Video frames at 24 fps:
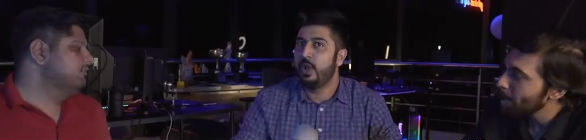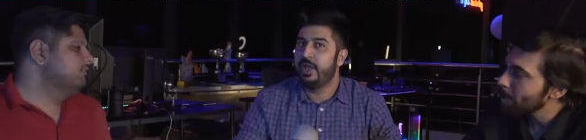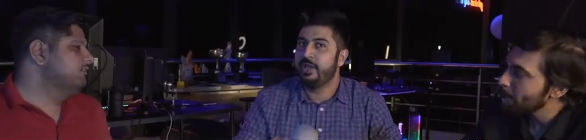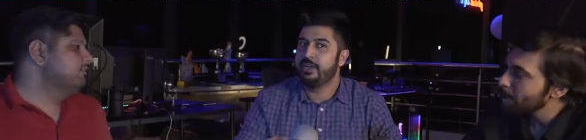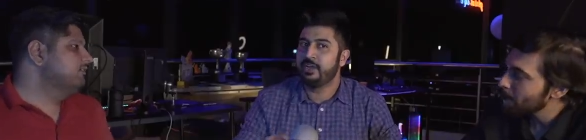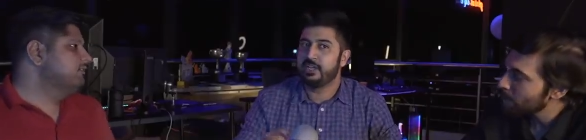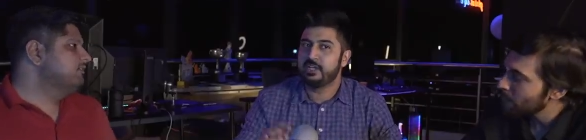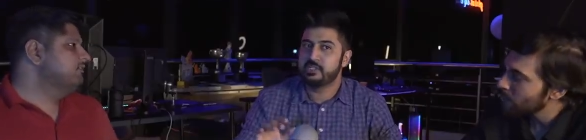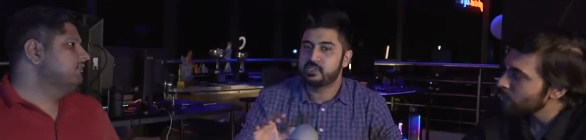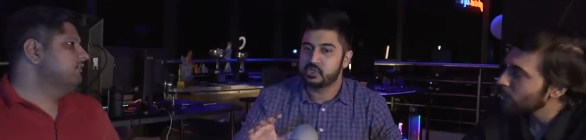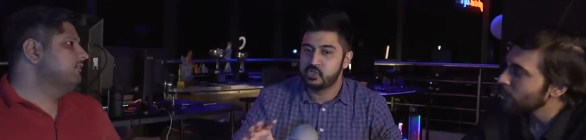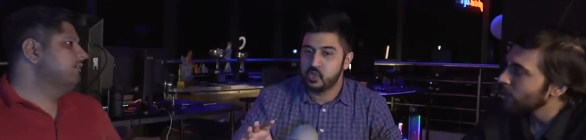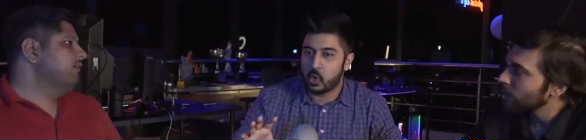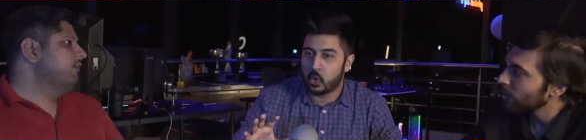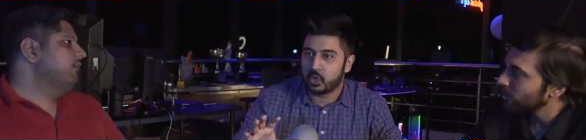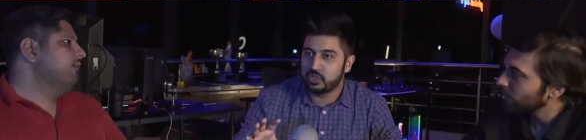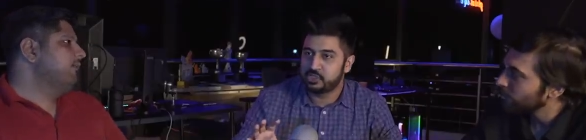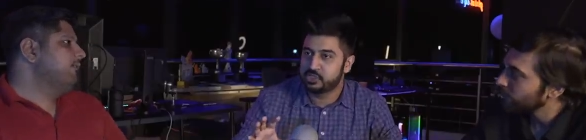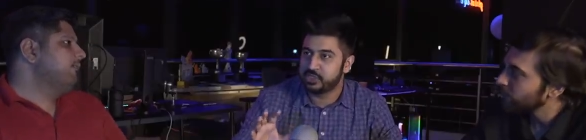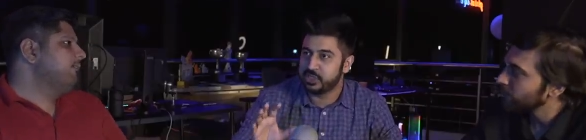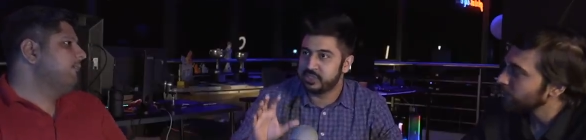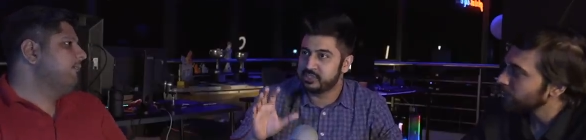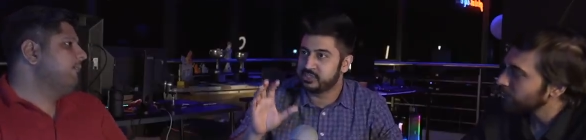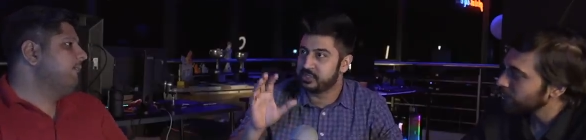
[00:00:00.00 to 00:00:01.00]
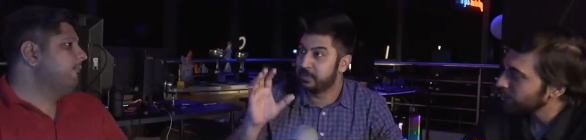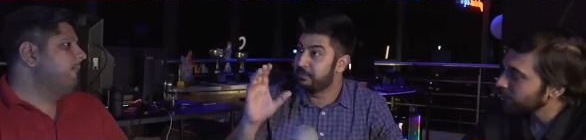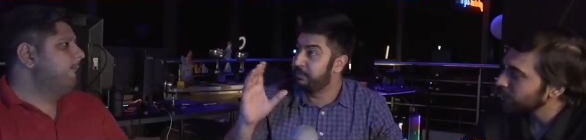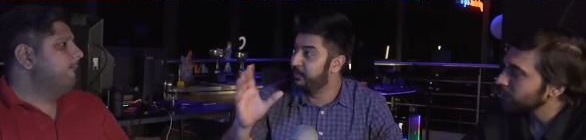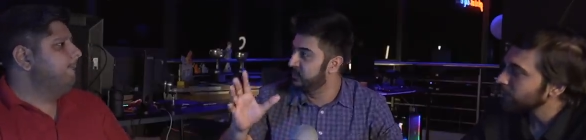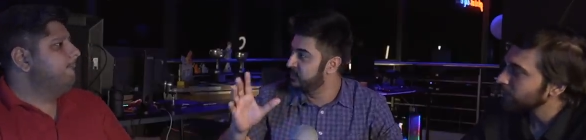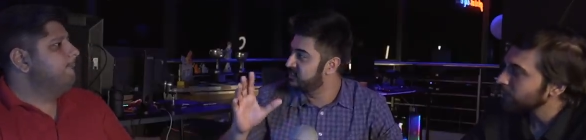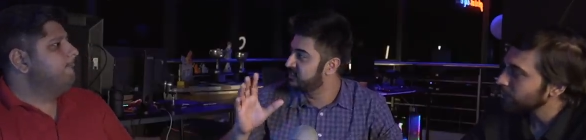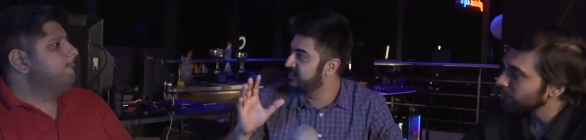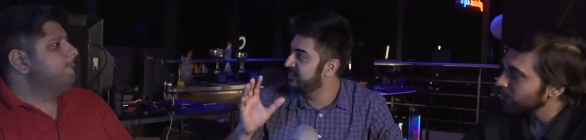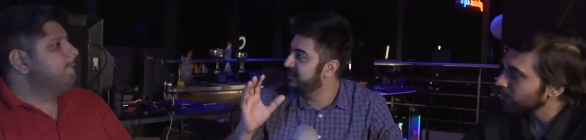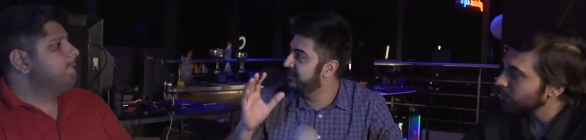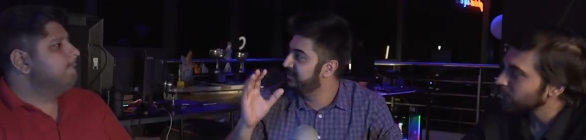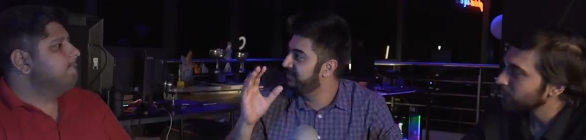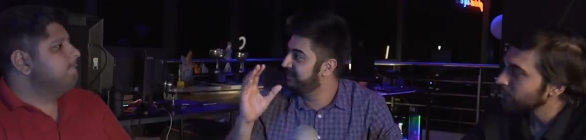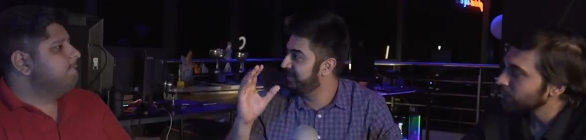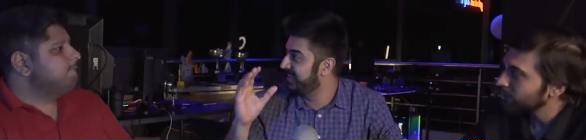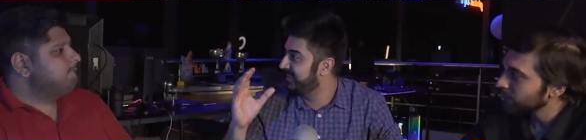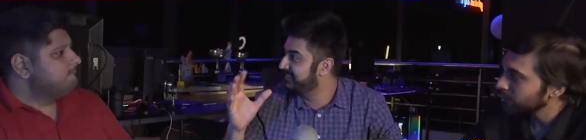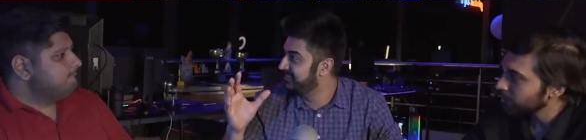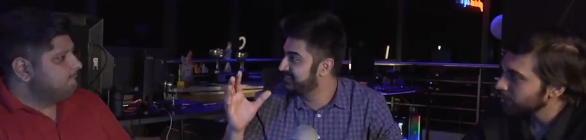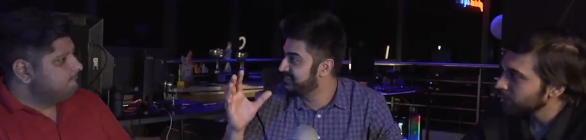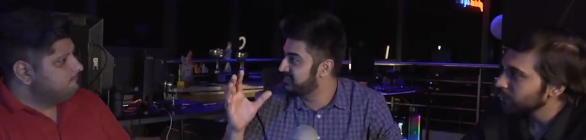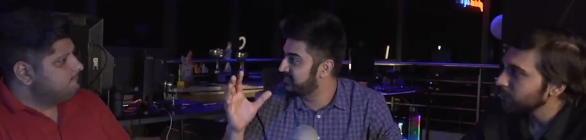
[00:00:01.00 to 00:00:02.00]
Speaker 1: where it's not just a person
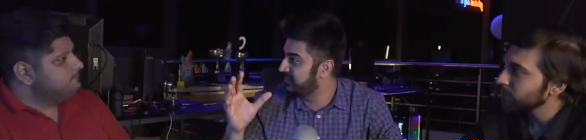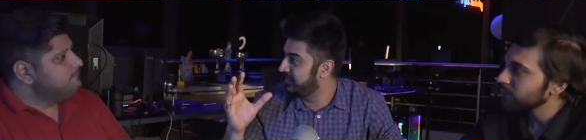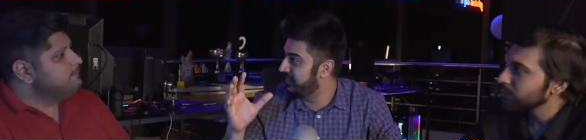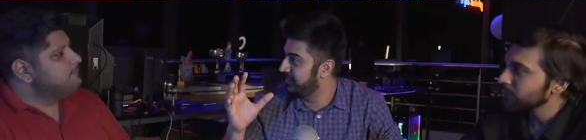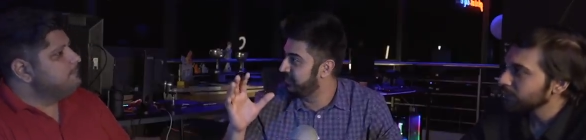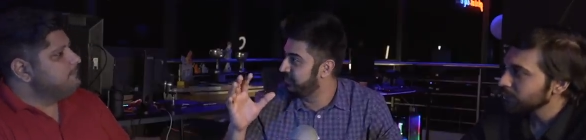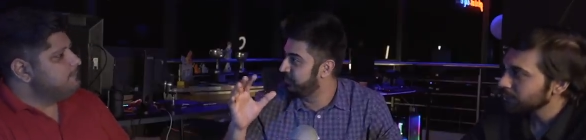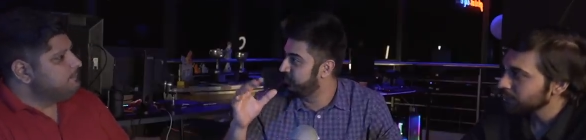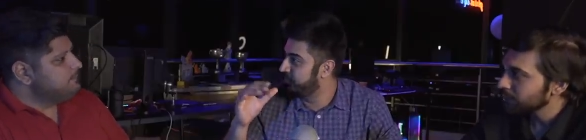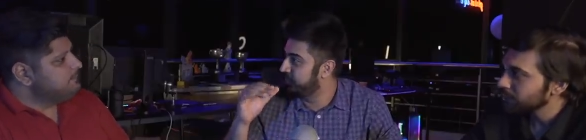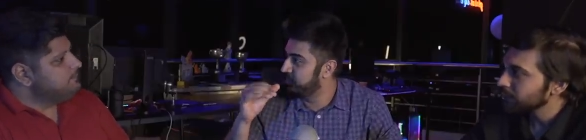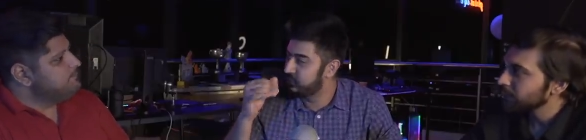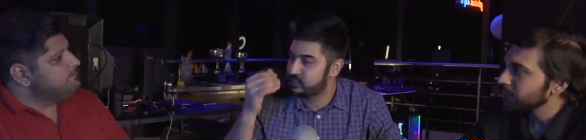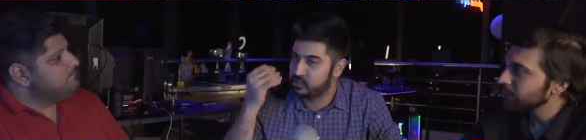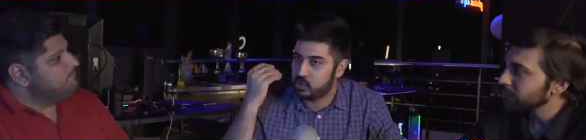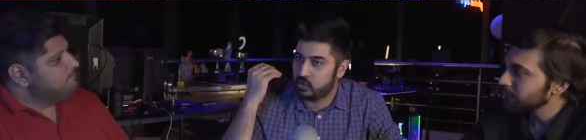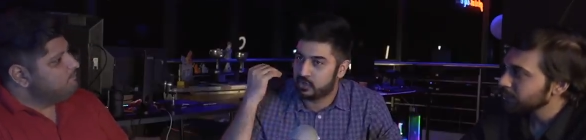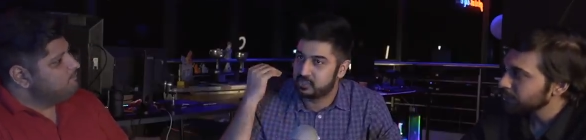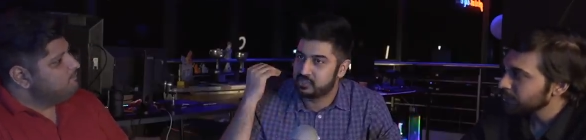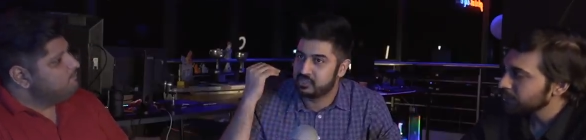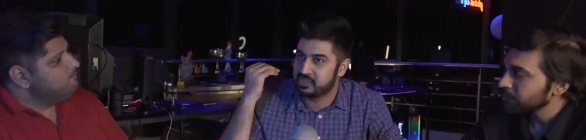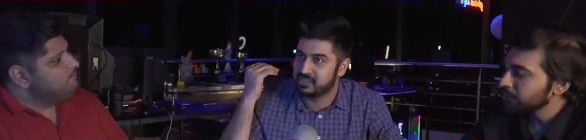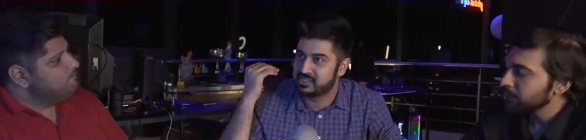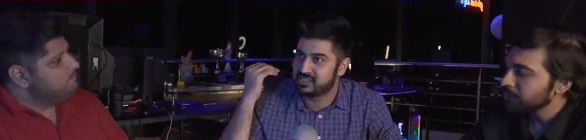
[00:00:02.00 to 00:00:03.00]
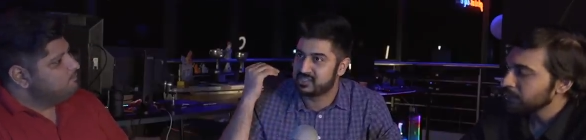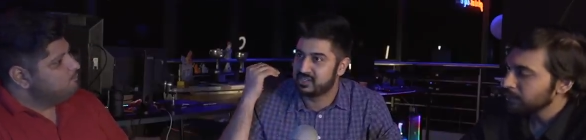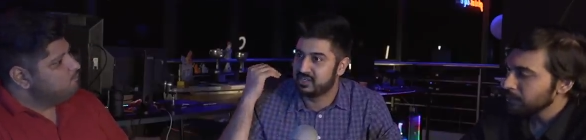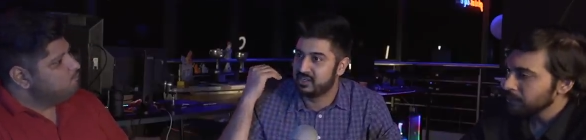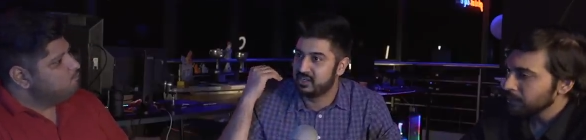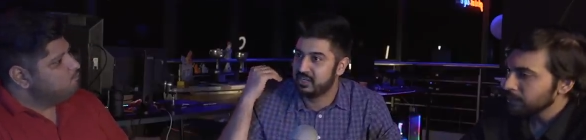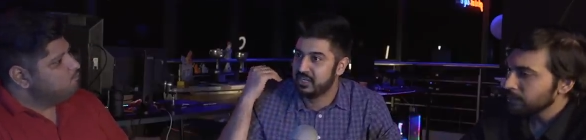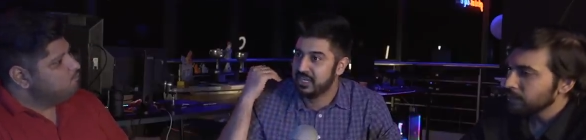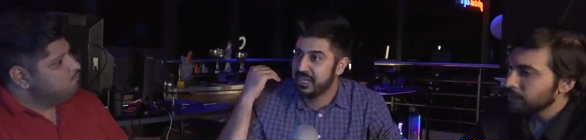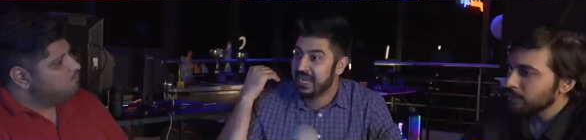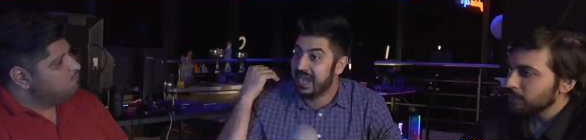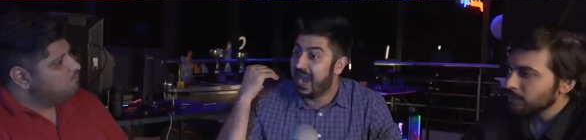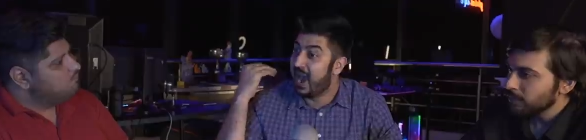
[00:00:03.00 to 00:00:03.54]
behind the screen. You know, it's not just a